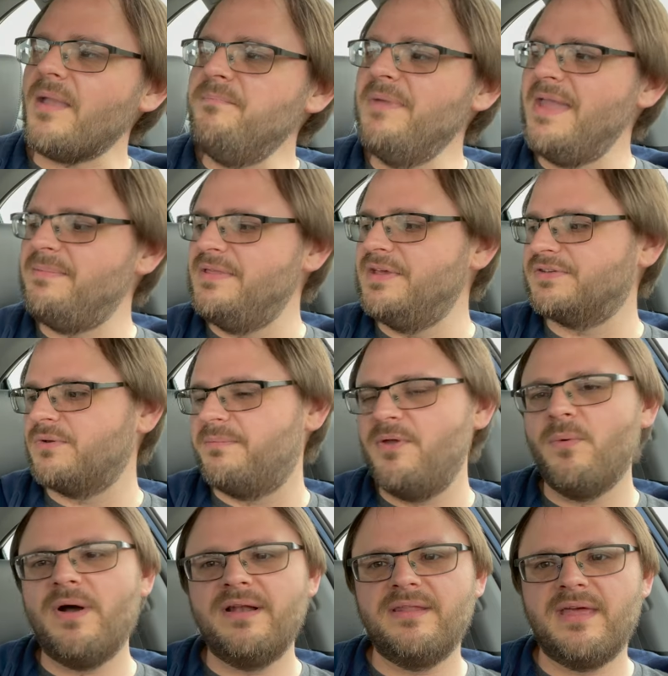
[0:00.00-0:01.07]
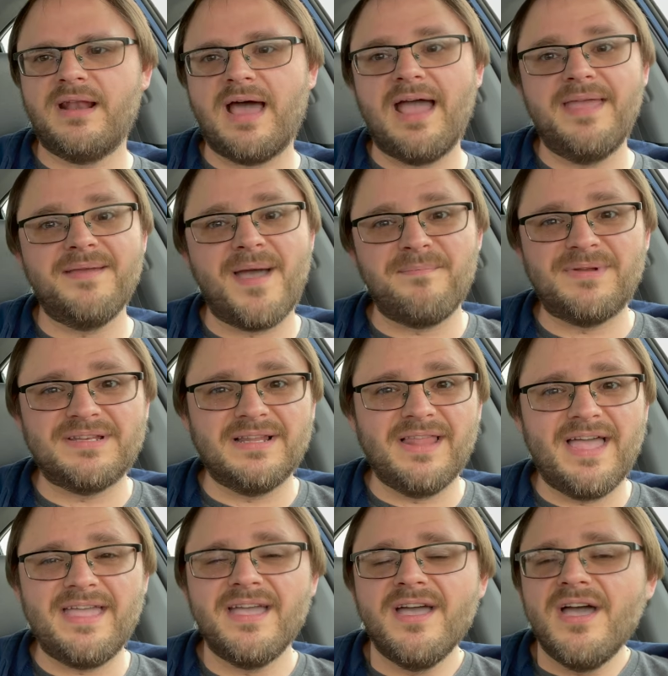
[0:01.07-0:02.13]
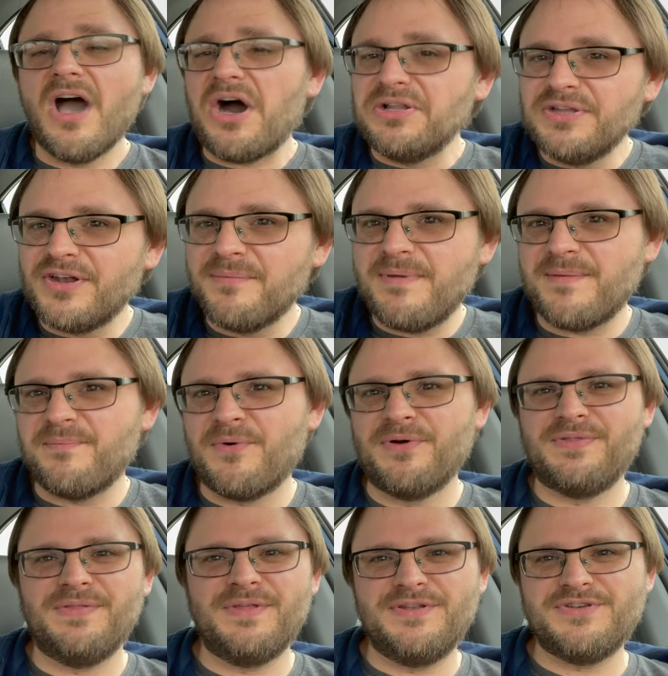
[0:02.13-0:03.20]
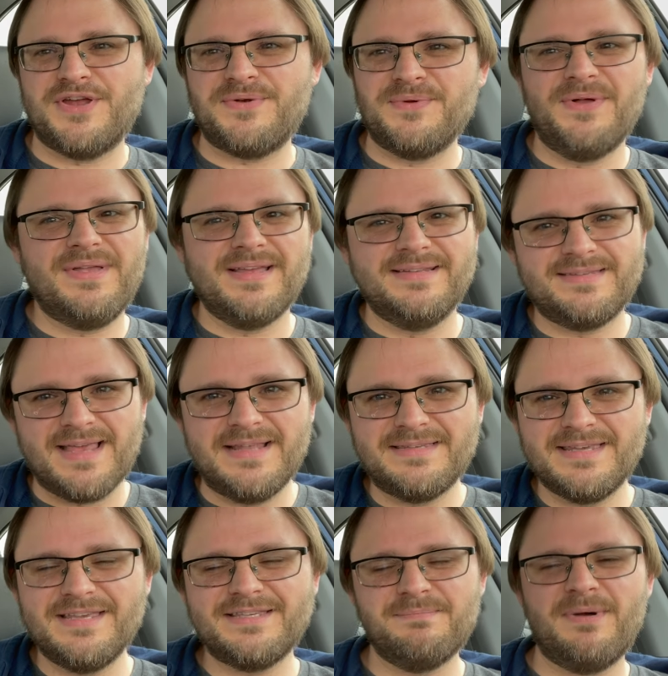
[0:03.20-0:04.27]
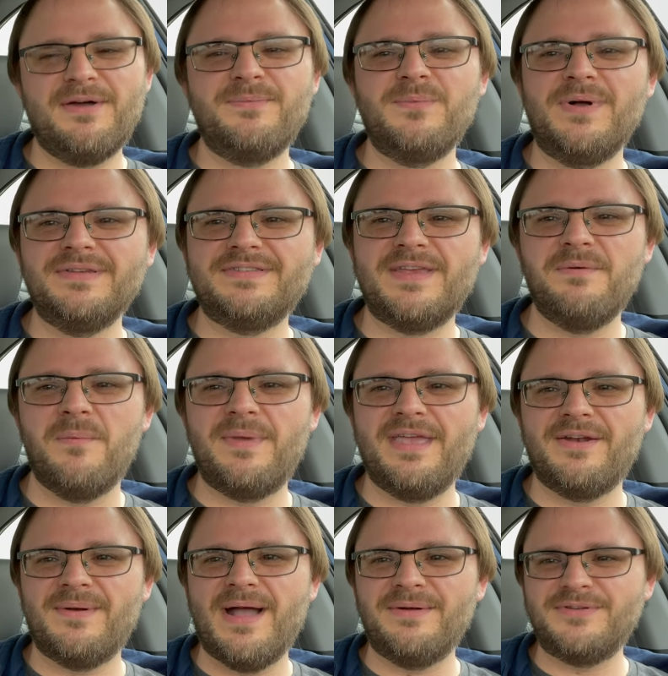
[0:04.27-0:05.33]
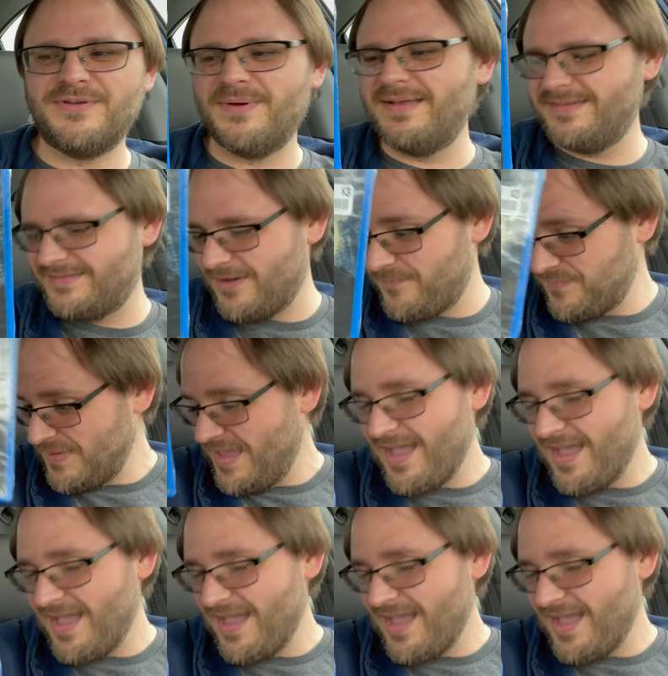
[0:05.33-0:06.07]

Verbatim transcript: maybe this will be one that I happen to like a little bit more than the general consensus, but we'll see when we get around to it. So